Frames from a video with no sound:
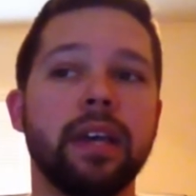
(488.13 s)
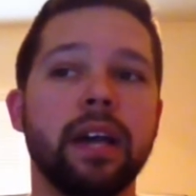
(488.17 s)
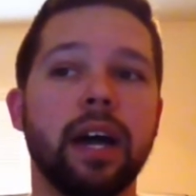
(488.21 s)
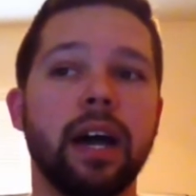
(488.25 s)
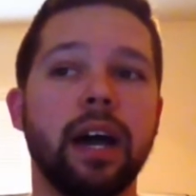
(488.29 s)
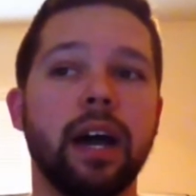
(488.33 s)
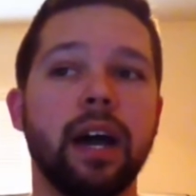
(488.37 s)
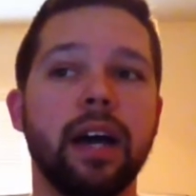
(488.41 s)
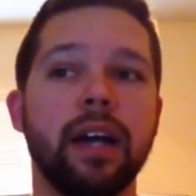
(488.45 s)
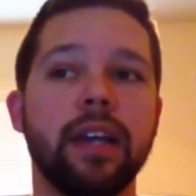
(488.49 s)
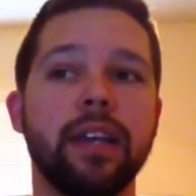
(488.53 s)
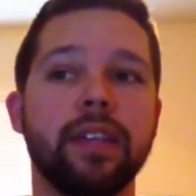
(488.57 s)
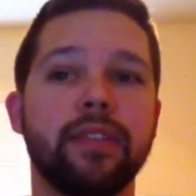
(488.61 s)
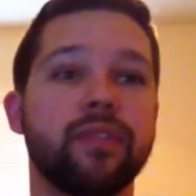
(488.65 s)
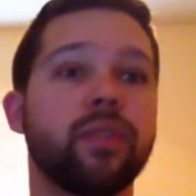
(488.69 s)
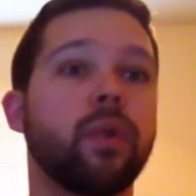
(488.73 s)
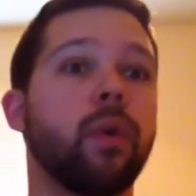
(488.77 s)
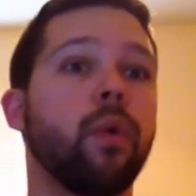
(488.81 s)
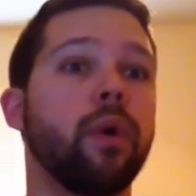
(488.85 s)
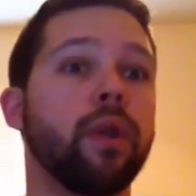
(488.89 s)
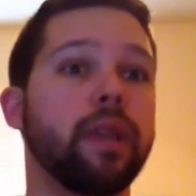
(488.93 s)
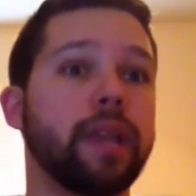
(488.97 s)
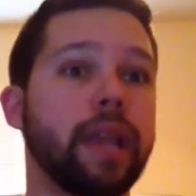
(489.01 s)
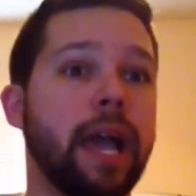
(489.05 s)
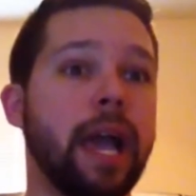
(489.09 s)
It's
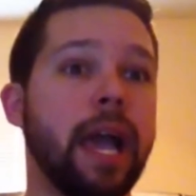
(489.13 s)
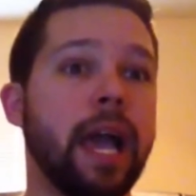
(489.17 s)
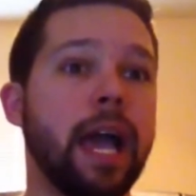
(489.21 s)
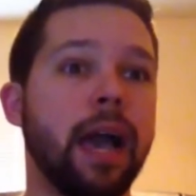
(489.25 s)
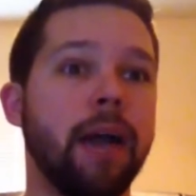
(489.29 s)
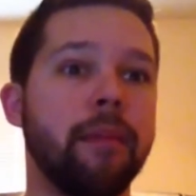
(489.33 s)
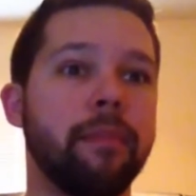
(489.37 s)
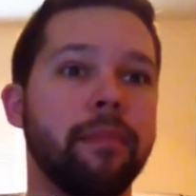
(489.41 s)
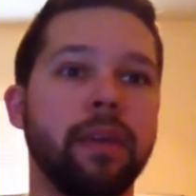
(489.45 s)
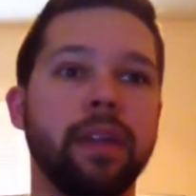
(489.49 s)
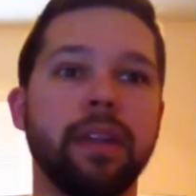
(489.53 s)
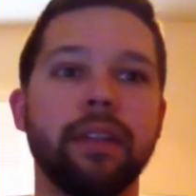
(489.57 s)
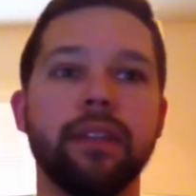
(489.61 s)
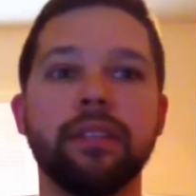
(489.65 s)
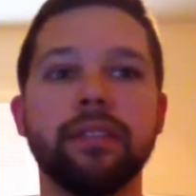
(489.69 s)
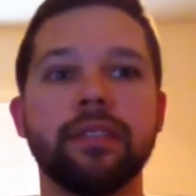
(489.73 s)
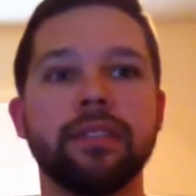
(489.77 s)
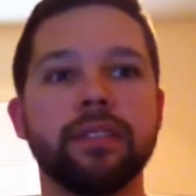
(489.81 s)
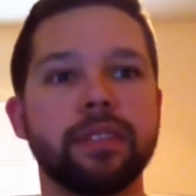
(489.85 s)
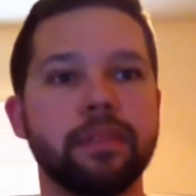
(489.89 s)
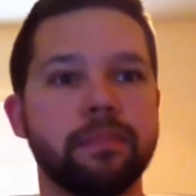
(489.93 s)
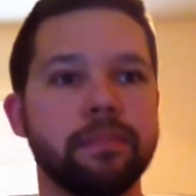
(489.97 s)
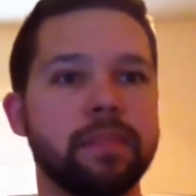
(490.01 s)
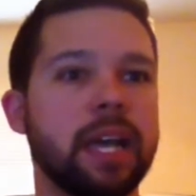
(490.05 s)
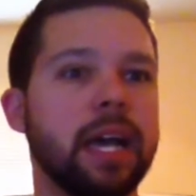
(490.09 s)
going to happen,
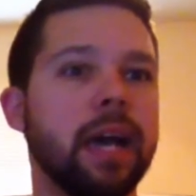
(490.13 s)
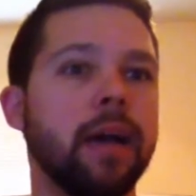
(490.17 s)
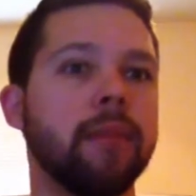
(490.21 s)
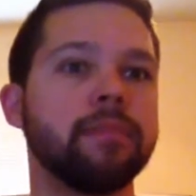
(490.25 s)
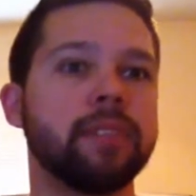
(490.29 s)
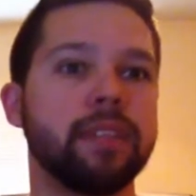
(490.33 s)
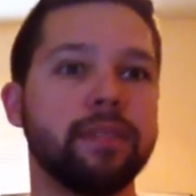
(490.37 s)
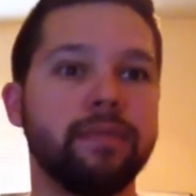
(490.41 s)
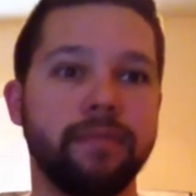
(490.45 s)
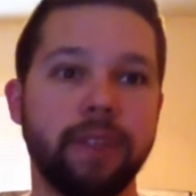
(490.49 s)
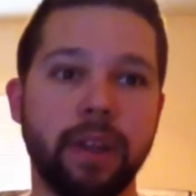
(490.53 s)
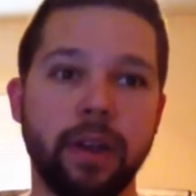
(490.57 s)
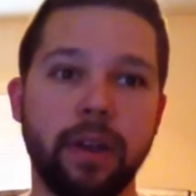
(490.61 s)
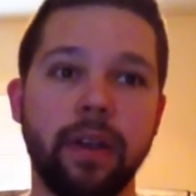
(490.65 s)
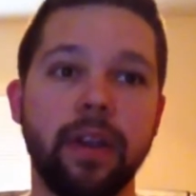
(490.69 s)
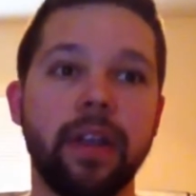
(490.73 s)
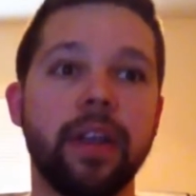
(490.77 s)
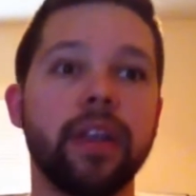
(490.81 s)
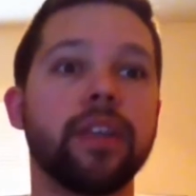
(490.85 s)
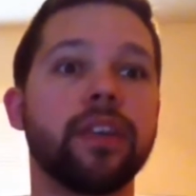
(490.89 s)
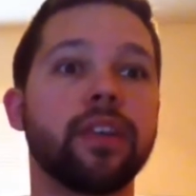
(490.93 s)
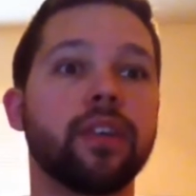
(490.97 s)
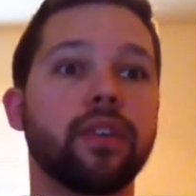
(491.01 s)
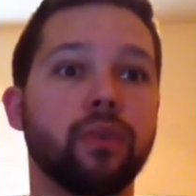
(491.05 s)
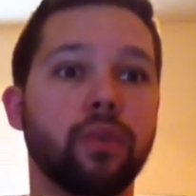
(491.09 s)
sometimes at
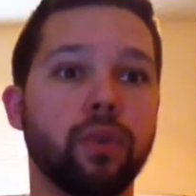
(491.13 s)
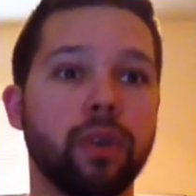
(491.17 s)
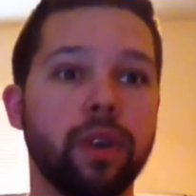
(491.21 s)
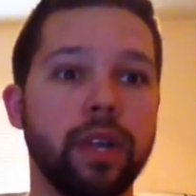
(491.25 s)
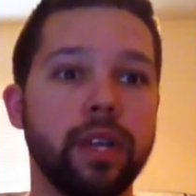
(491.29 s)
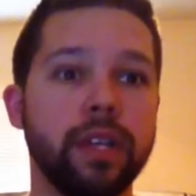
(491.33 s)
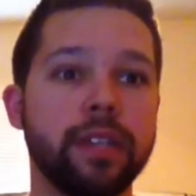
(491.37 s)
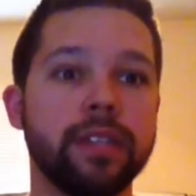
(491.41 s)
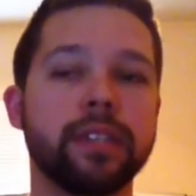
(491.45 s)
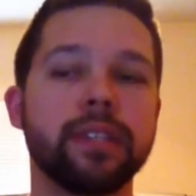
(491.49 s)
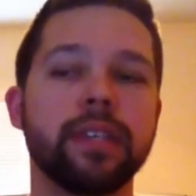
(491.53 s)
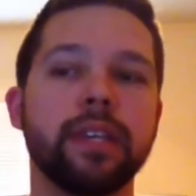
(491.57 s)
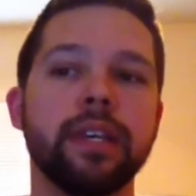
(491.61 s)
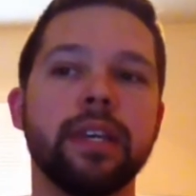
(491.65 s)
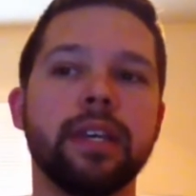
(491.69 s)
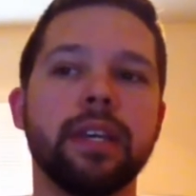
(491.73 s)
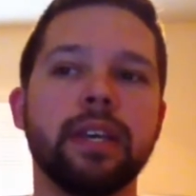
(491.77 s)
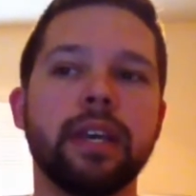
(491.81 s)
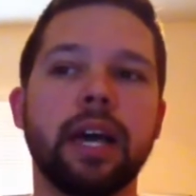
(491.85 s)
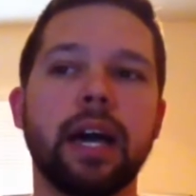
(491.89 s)
varying degrees,